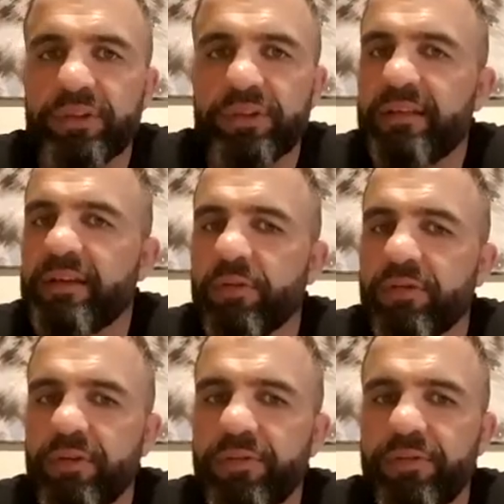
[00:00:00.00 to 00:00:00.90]
Dennis
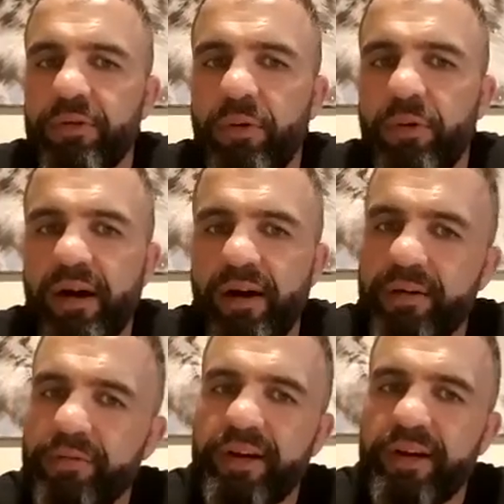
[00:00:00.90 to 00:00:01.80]
Goltsov, who I
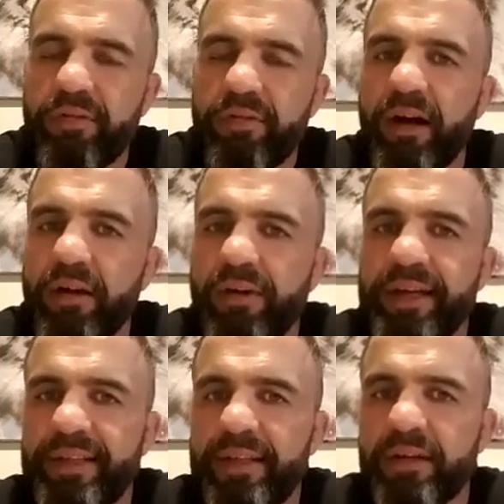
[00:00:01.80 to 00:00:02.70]
really rate. I rate
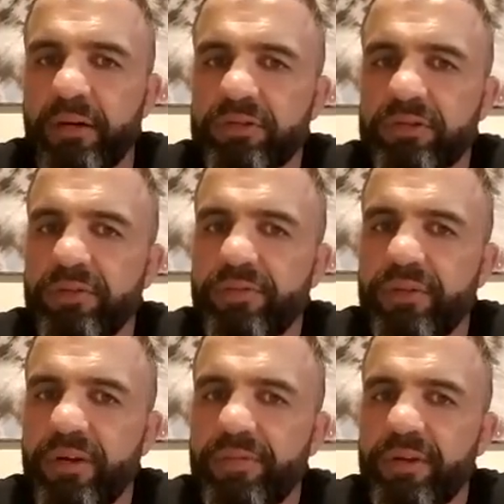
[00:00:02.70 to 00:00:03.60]
Dennis Goltsov.
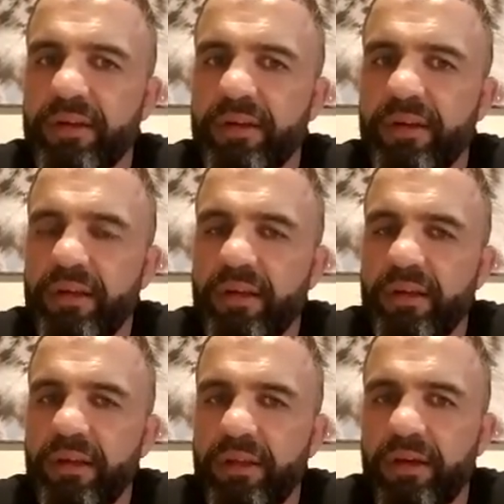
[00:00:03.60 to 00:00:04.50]
I think
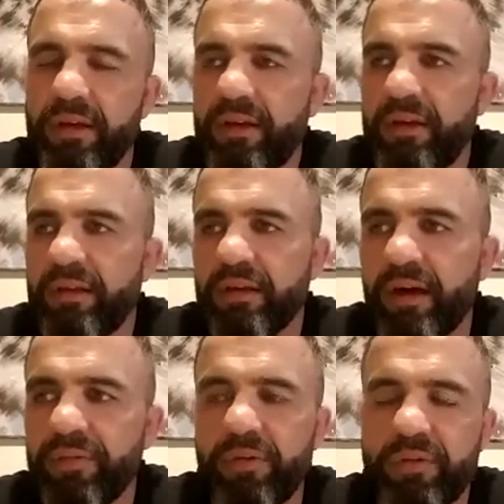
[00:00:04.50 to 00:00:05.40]
that he's.
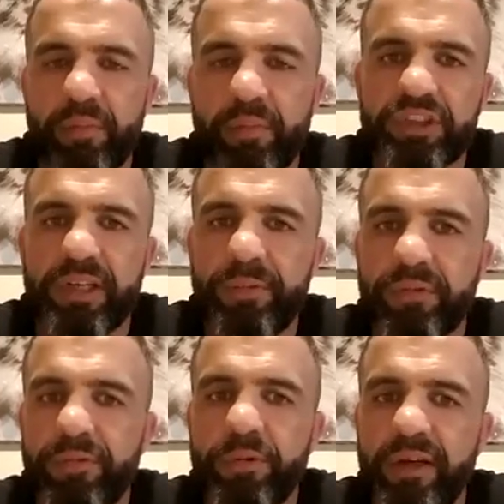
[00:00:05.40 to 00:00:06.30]
I've always been watching him for
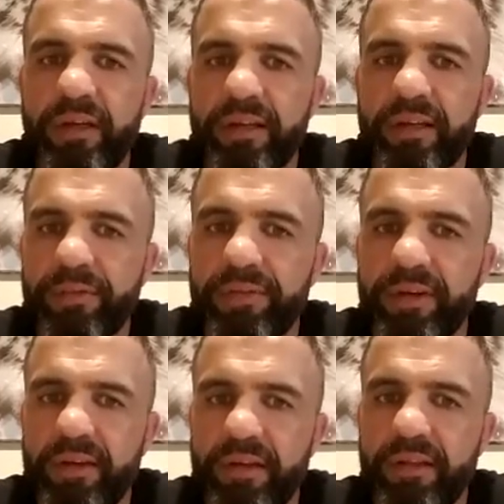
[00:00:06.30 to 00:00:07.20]
a few years now,
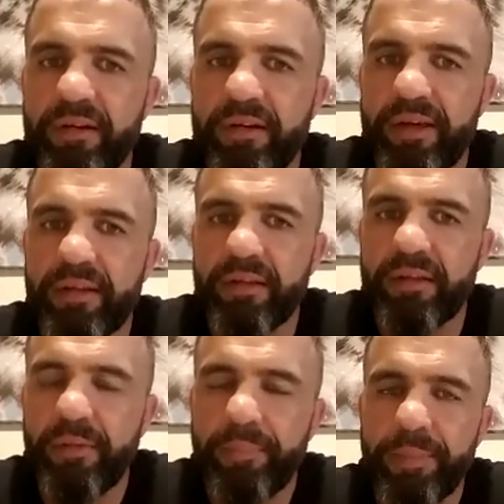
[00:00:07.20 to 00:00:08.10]
thinking this guy has
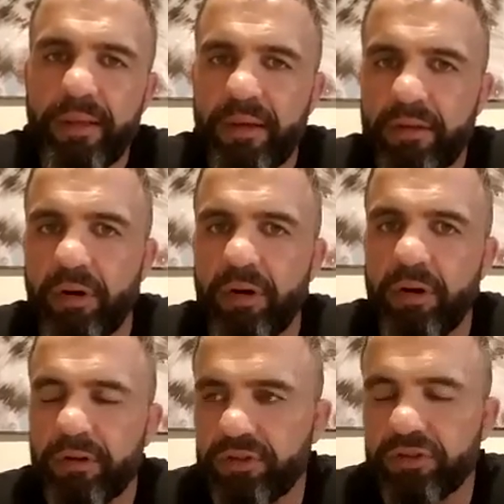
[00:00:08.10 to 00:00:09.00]
got a lot
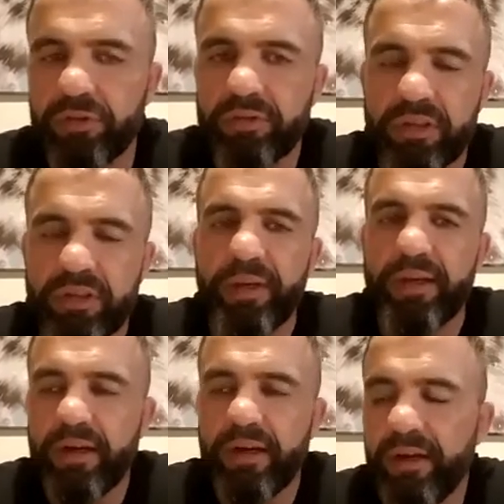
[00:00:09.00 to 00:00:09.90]
of good tools and a big
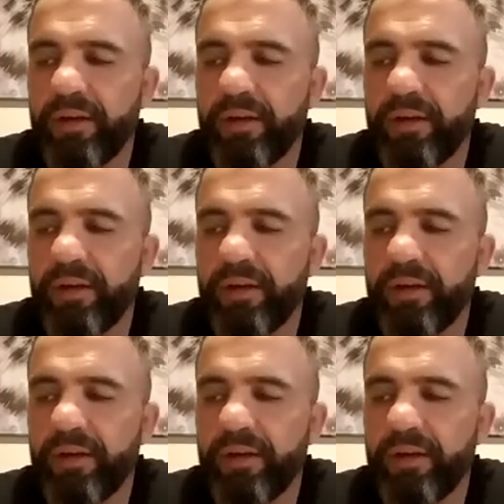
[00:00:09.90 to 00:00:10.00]
guy.